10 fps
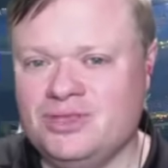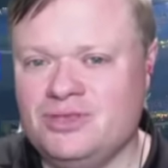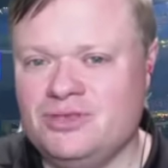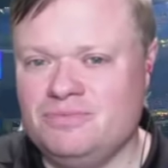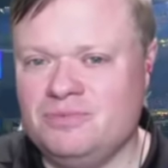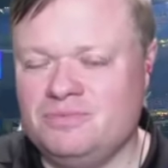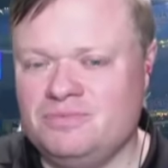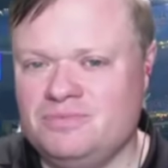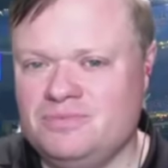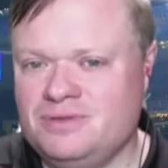you, you
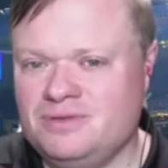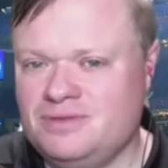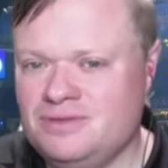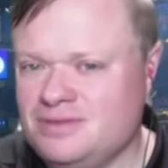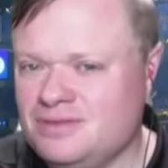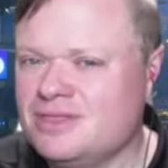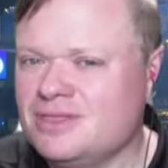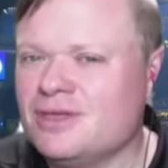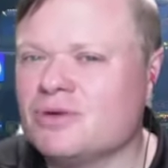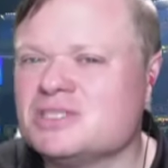
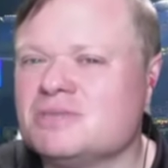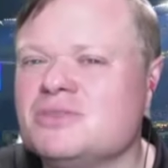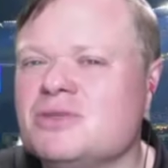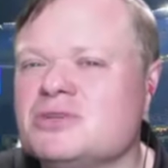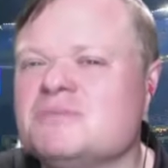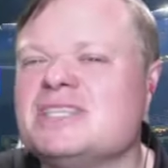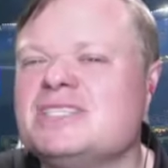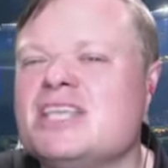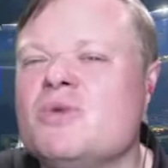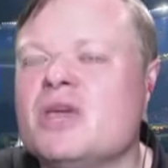there were some there were some
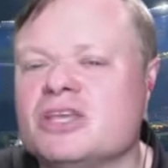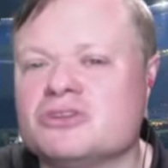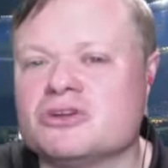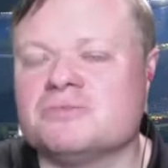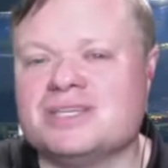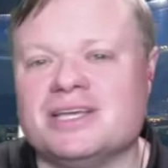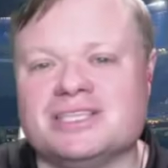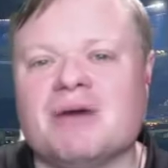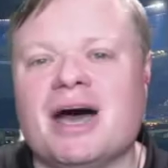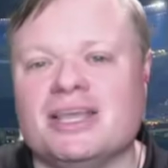extenuating
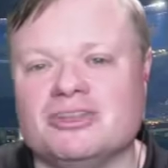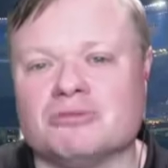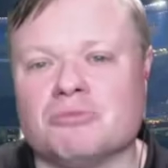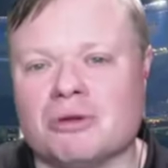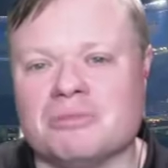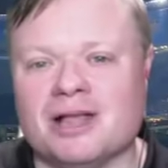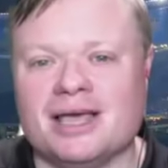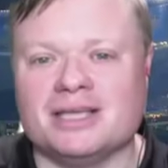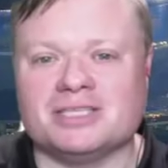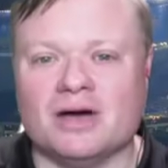circumstances behind your poor
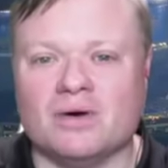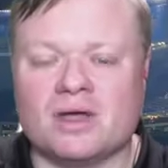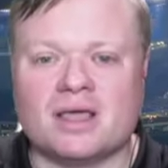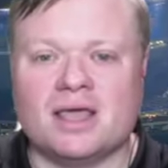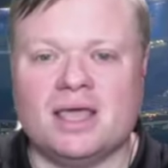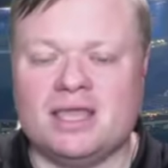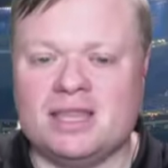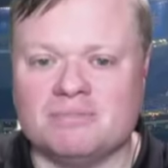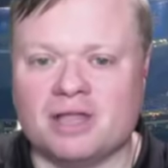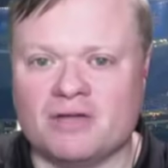play. So he
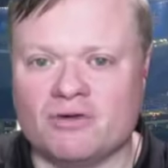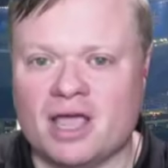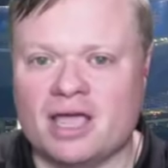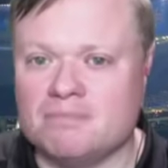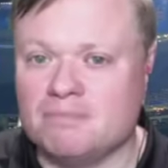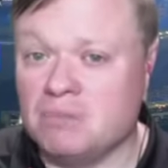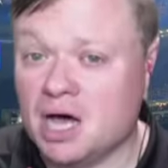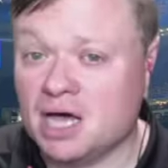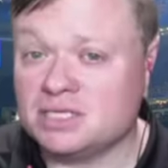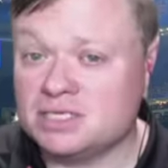didn't play great,
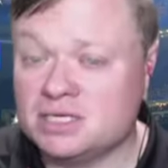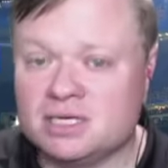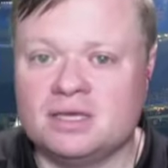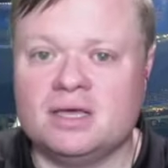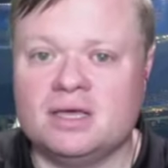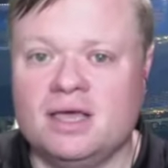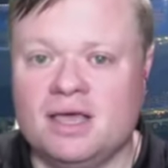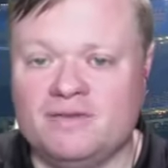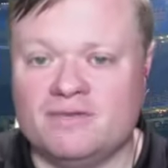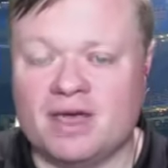but
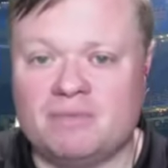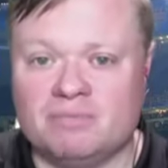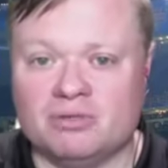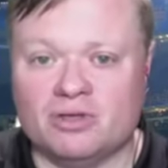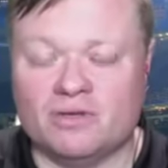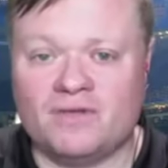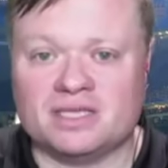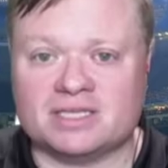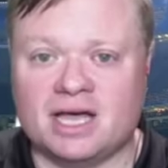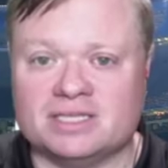if you've got people in your
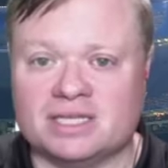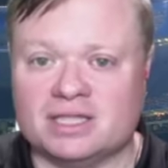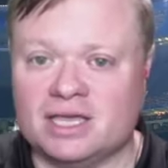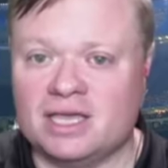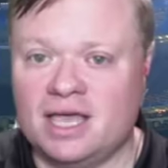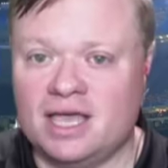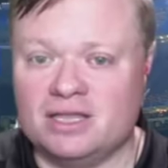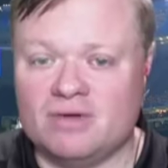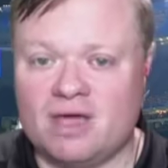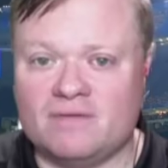face constantly
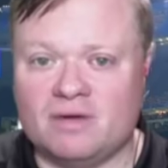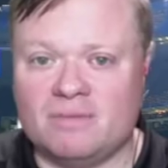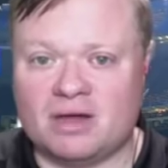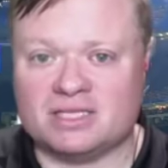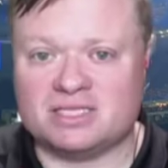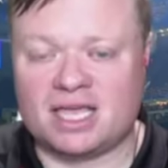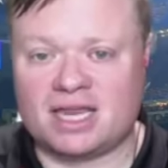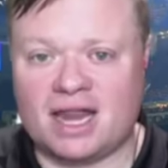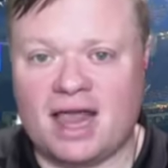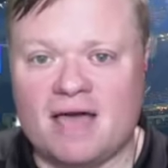and you have about a
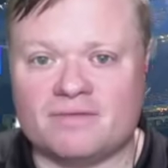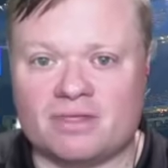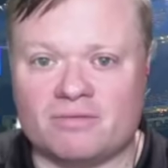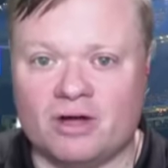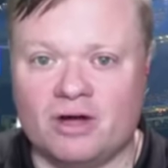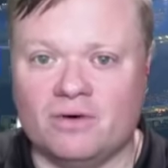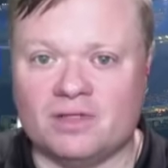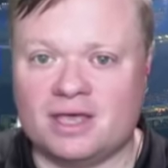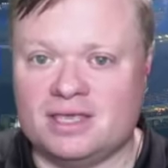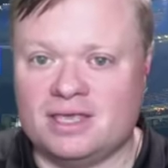second and a half to throw,
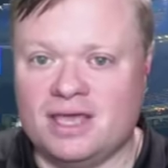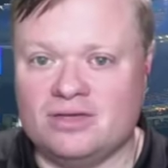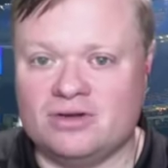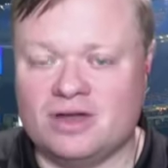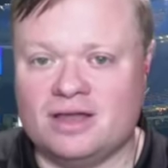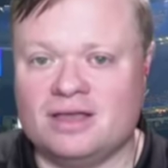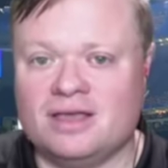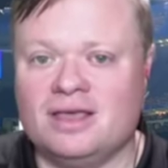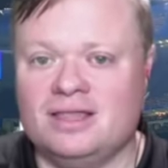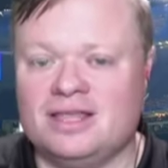like yeah, you're not
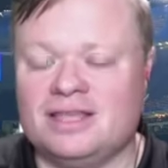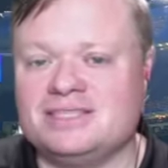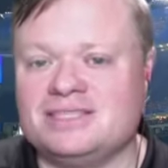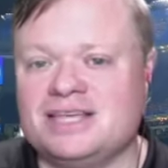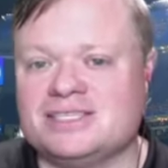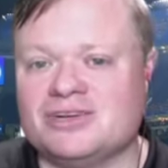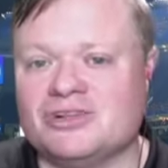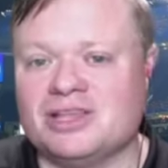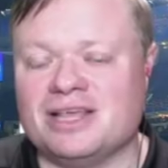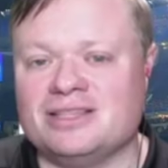that doesn't
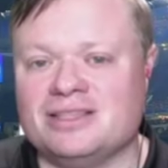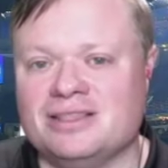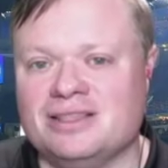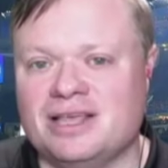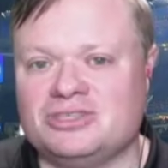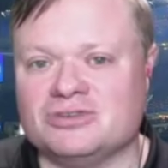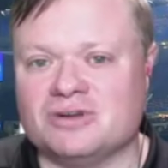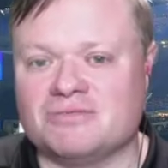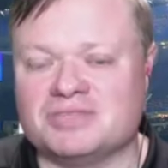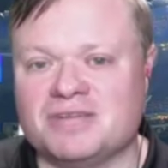necessarily let let
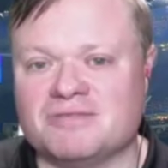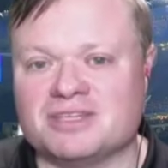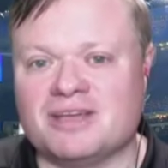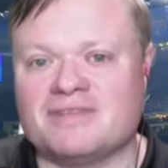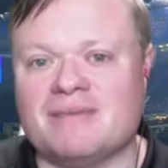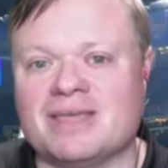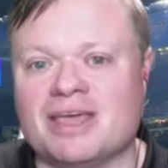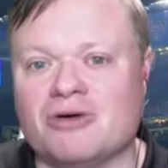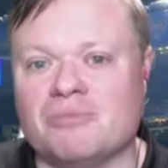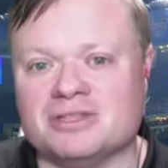your receivers have time to
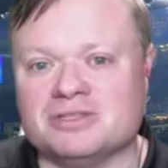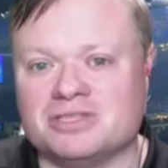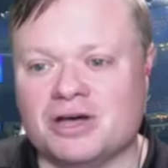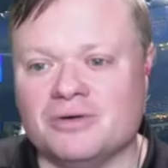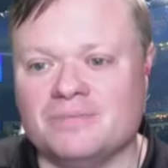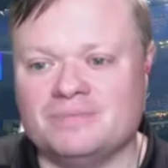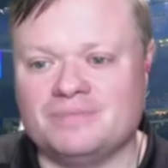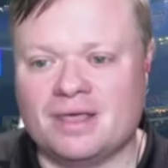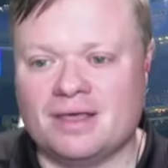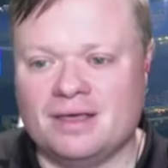get open. So
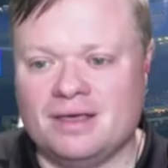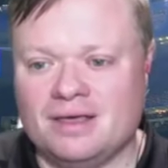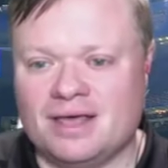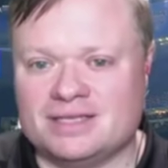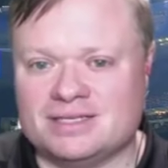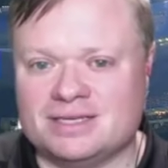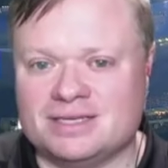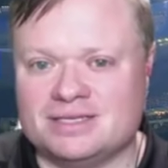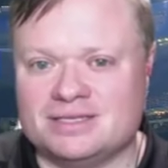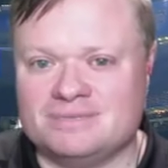that's
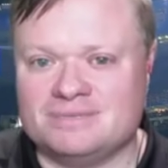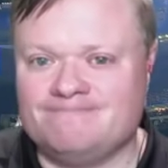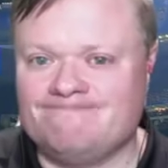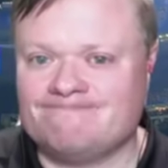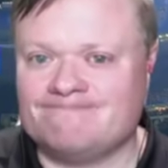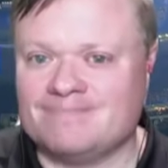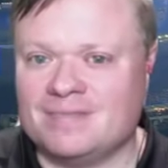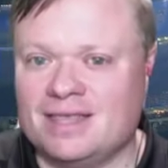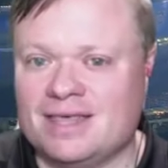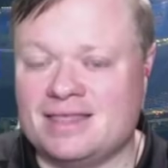a
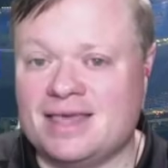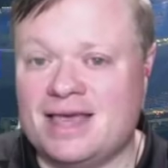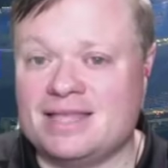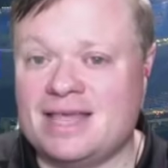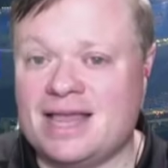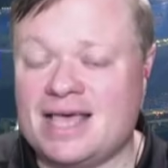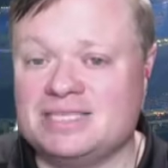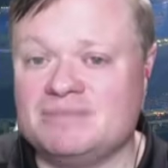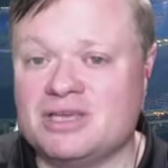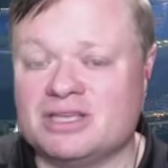it, that that has
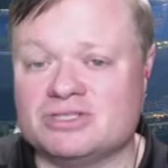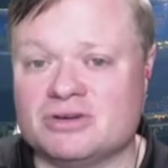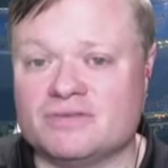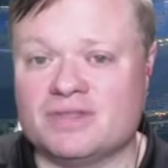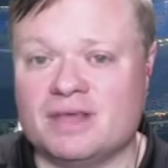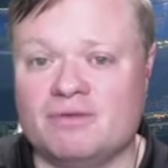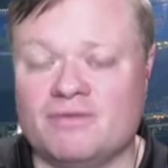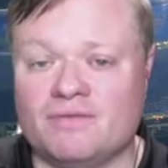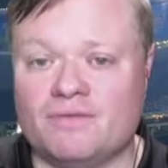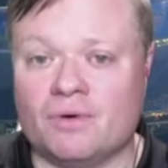to be a concern for them
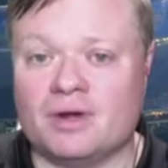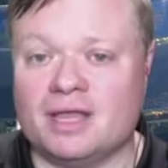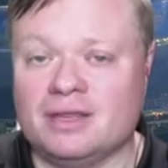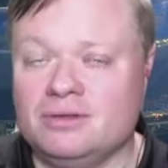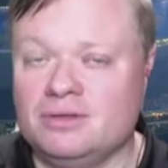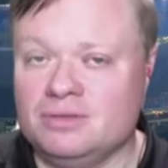moving forward. And